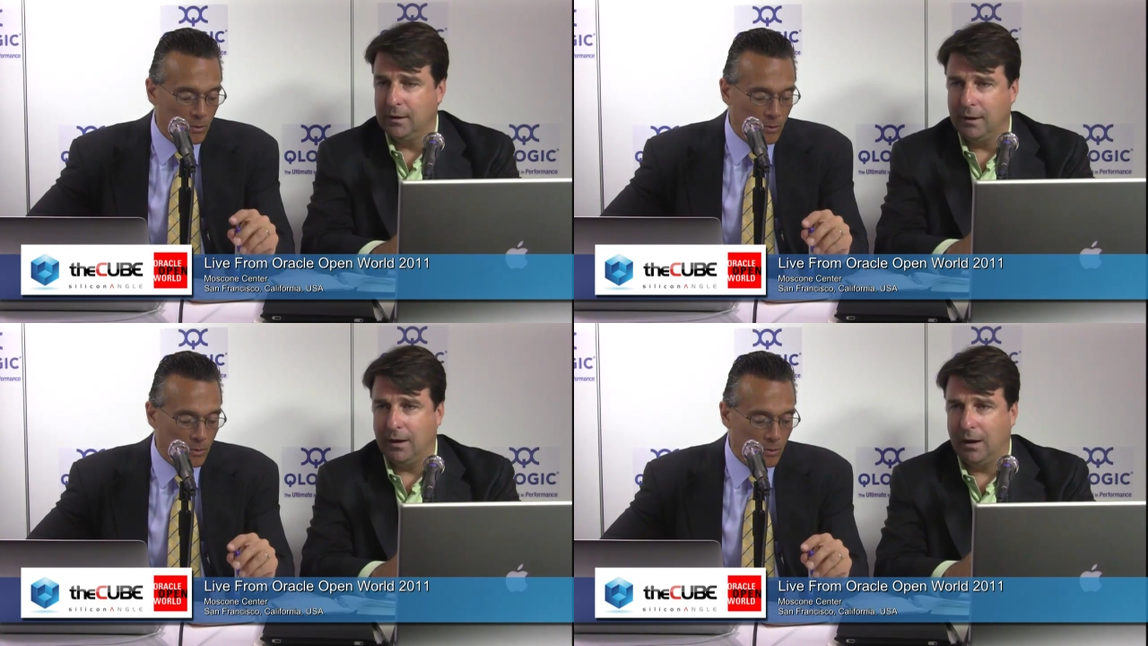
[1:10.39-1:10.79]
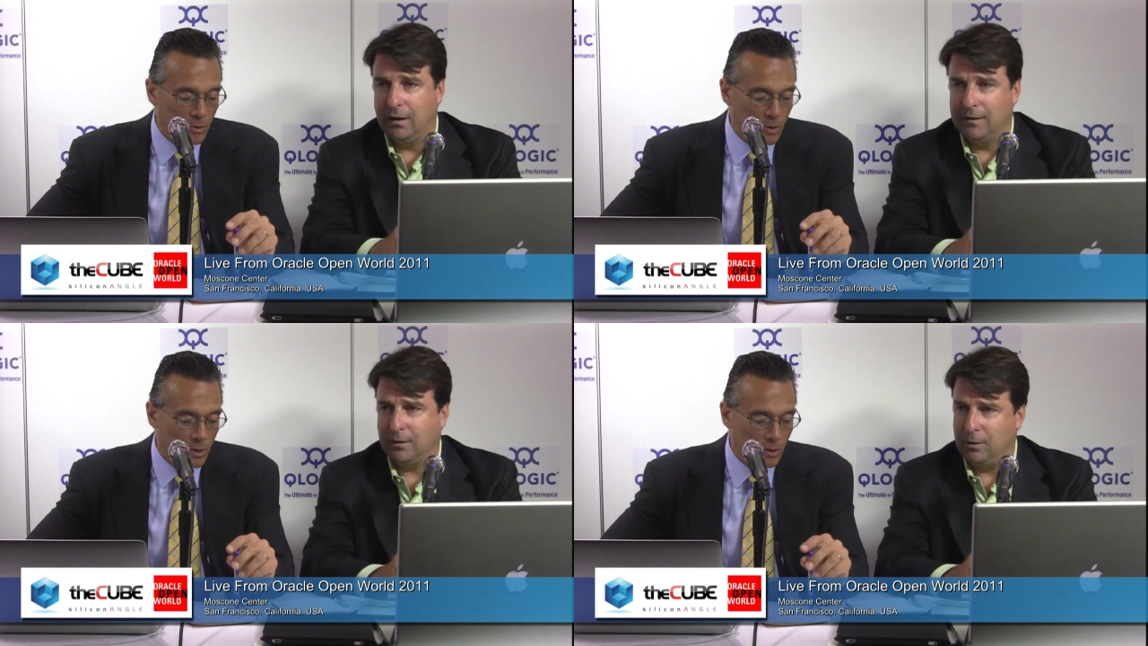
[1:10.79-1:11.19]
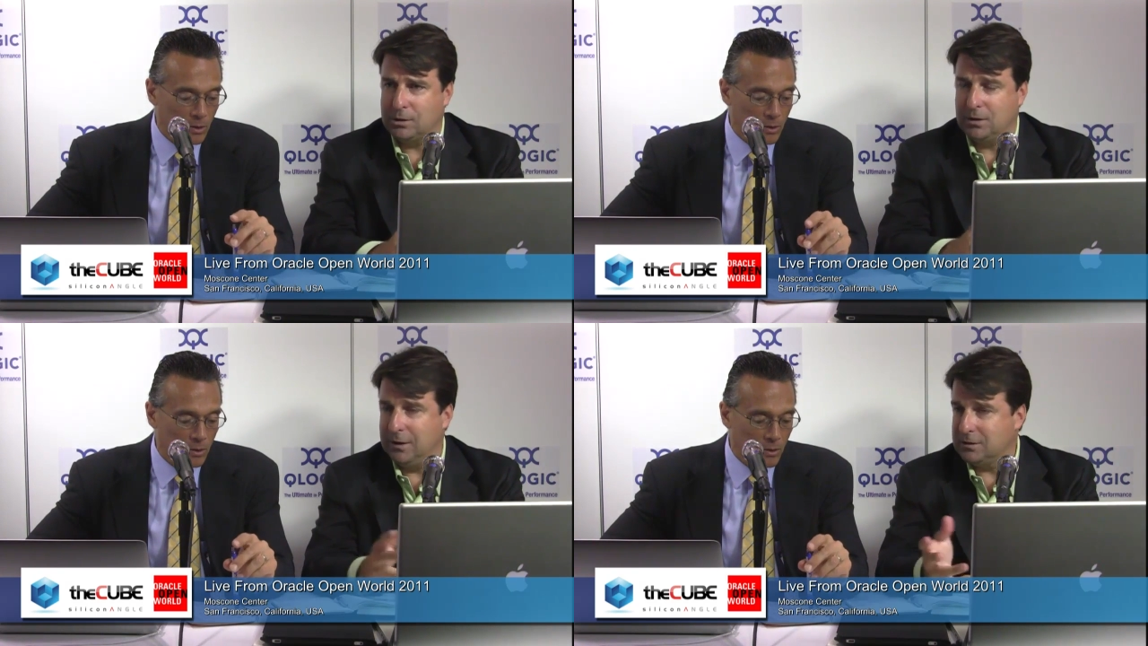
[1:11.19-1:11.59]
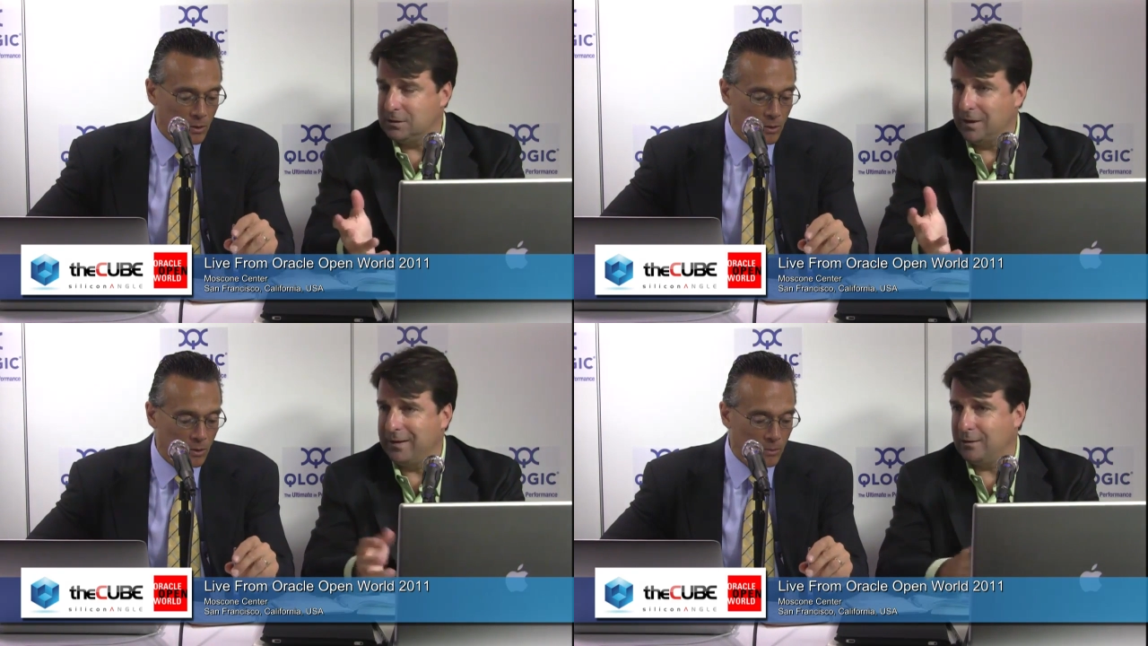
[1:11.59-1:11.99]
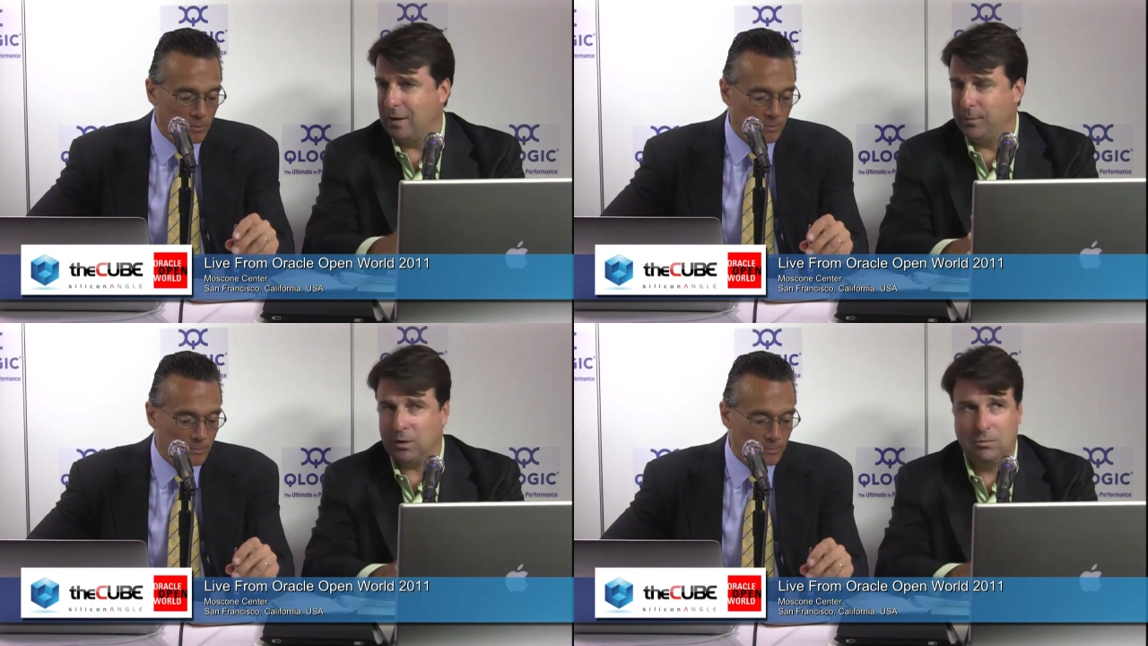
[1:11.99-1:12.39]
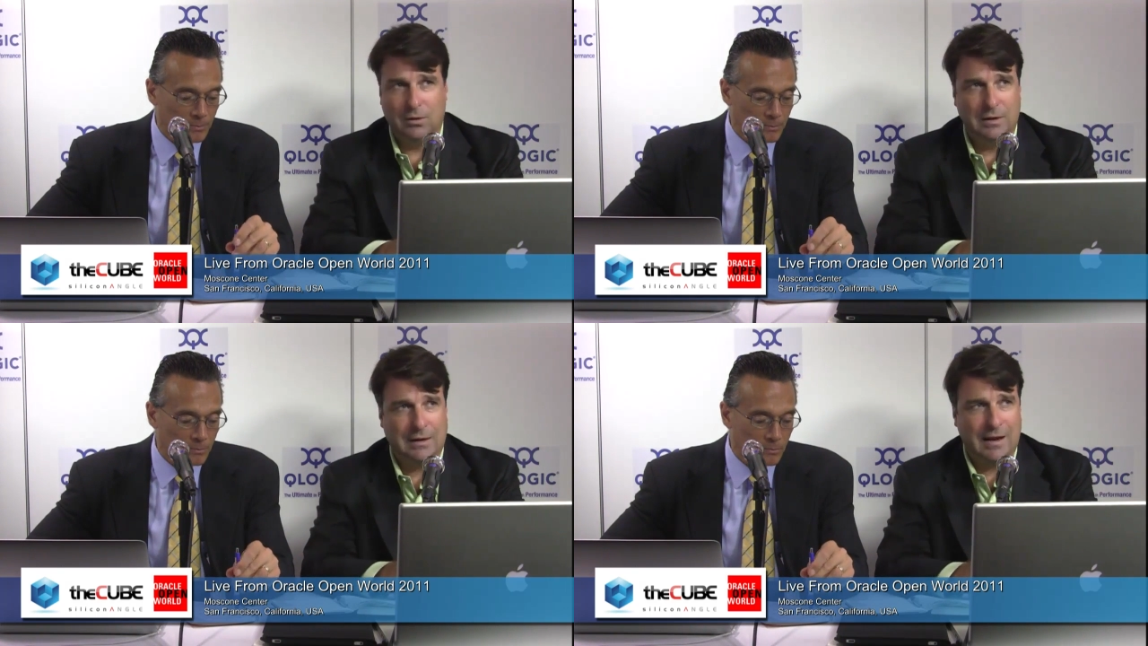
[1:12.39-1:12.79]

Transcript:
Speaker 1: Uh, and the question is, is on the developer community,